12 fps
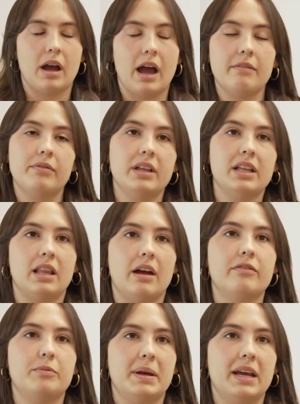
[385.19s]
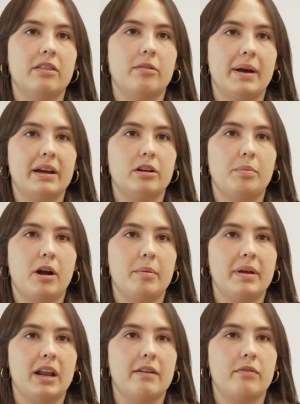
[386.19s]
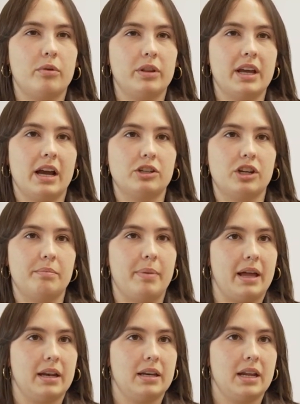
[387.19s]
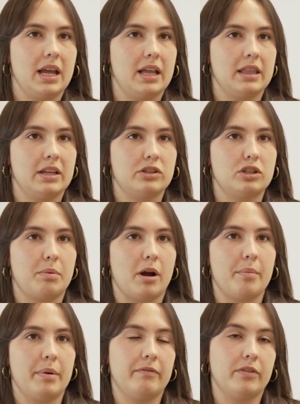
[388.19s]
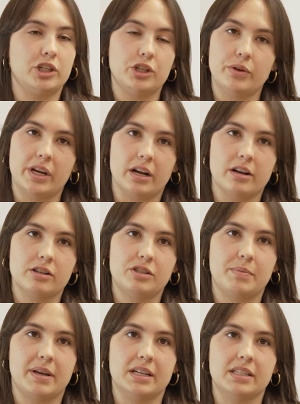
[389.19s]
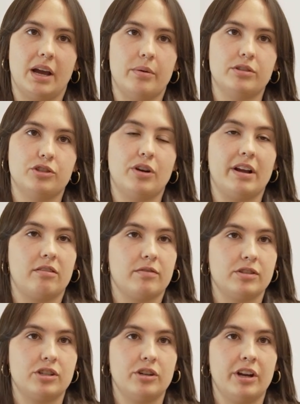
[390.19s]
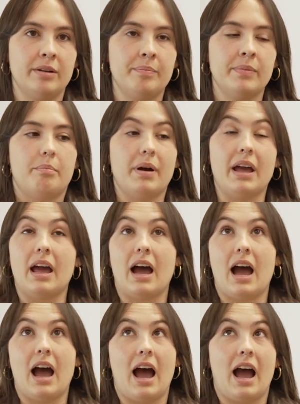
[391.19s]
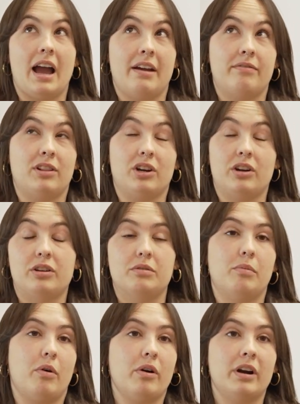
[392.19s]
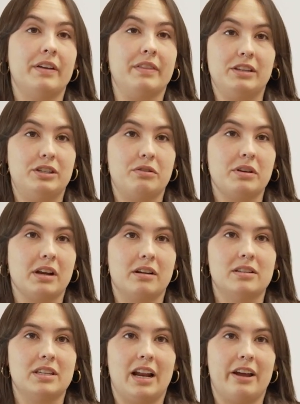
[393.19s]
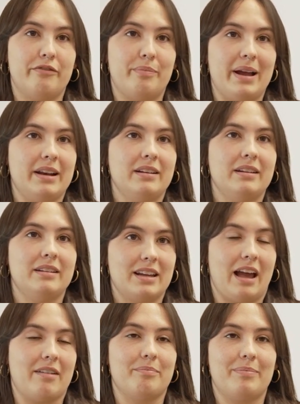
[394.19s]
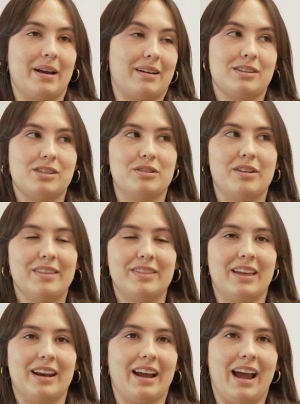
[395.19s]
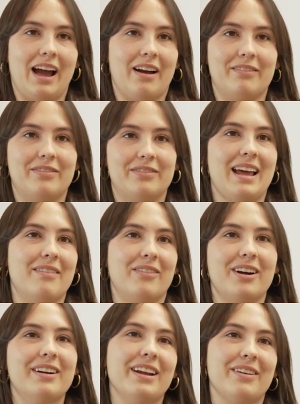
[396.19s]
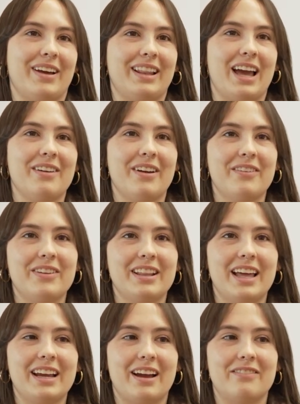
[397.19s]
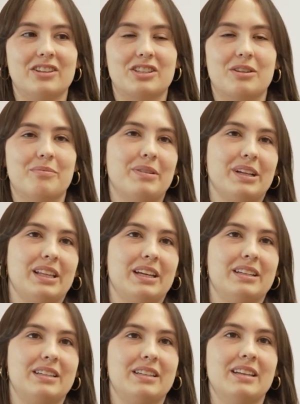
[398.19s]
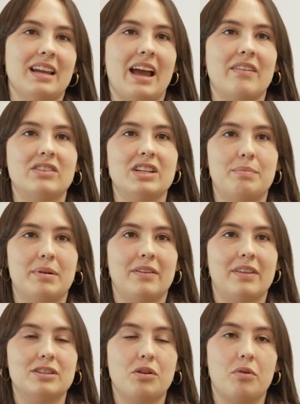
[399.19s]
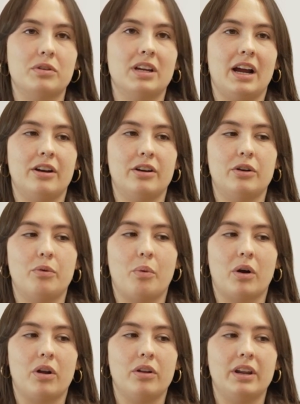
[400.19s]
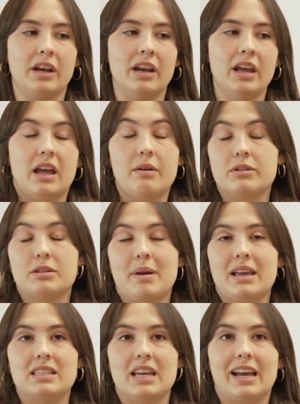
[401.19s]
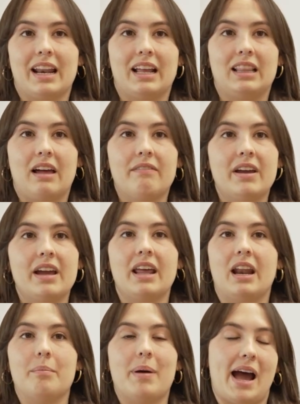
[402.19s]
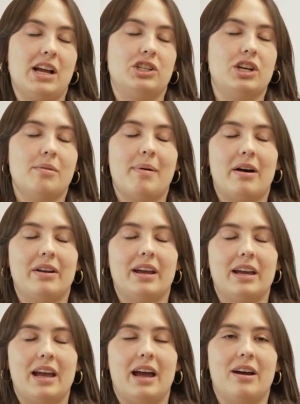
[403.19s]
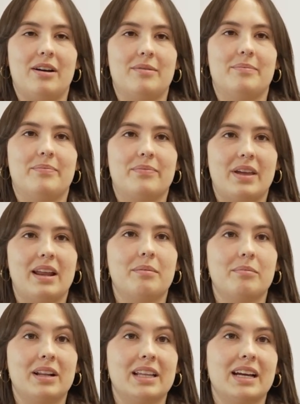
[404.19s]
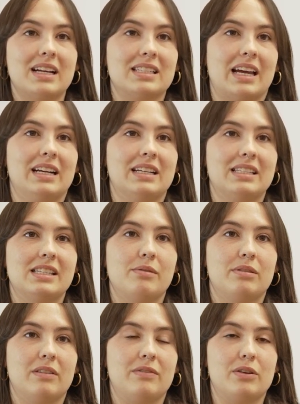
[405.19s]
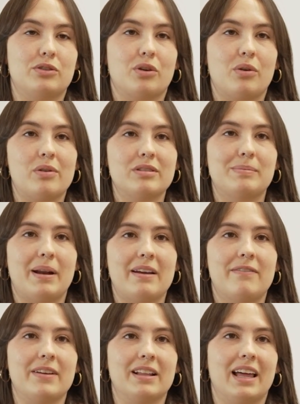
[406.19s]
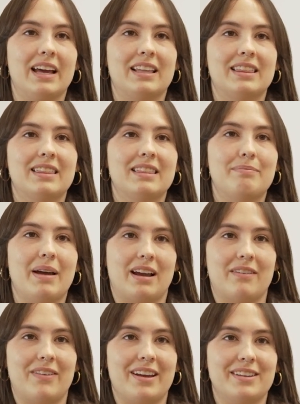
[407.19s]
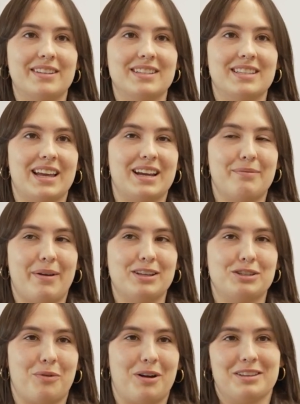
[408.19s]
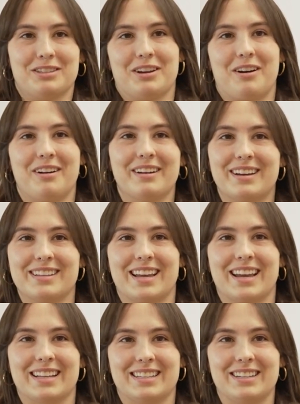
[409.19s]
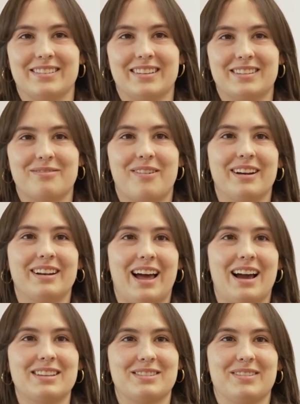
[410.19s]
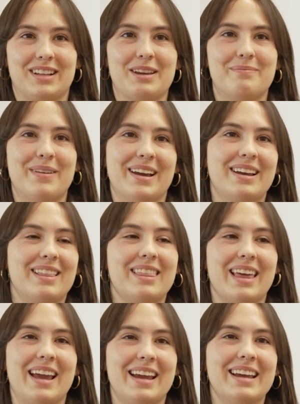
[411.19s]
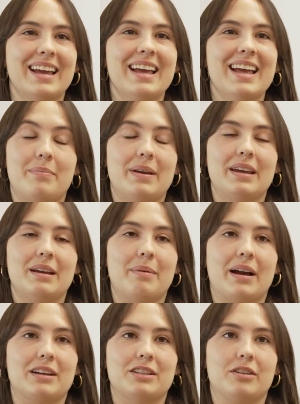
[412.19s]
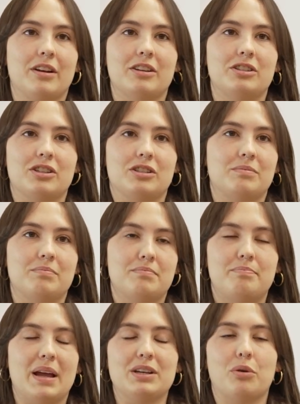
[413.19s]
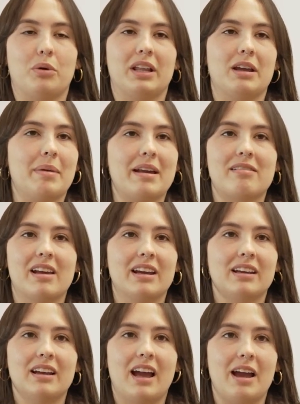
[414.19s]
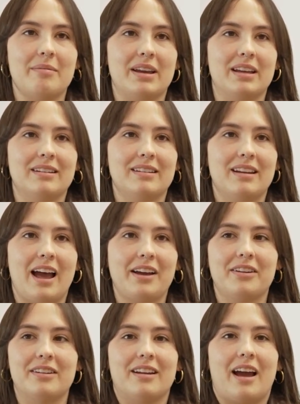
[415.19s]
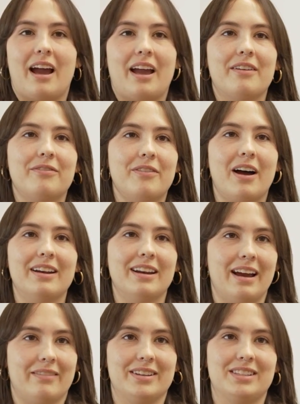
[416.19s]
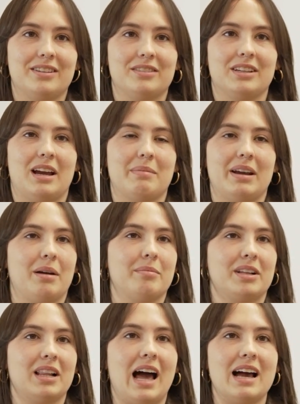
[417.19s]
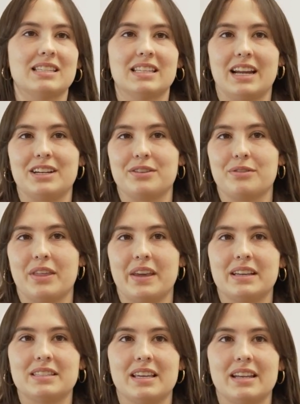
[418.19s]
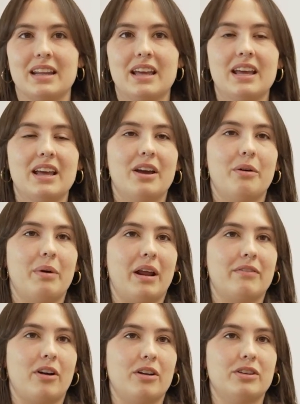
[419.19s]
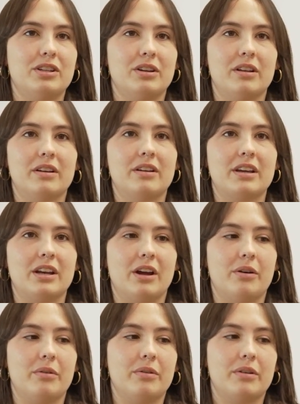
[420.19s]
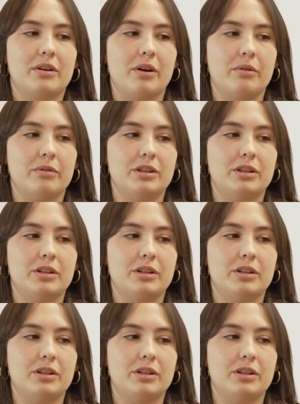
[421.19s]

I've really loved being in the BECA department. I've only actually been in this department for 2 years because I was a transfer student, but I've learned more in the 2 years that I've been a BECA student than I have ever in my life. I feel like I've just completely dived deep into this whole entire new world, and it was amazing, and I love it, and I'm passionate about it, and I'm really excited to see what the future holds, but I feel like BECAFest is like my swan song because I get to do this one last really big thing. Being a BECA student has just been totally amazing. I mean, I have fun every single time I come to class and I do things, and when I've gone to, go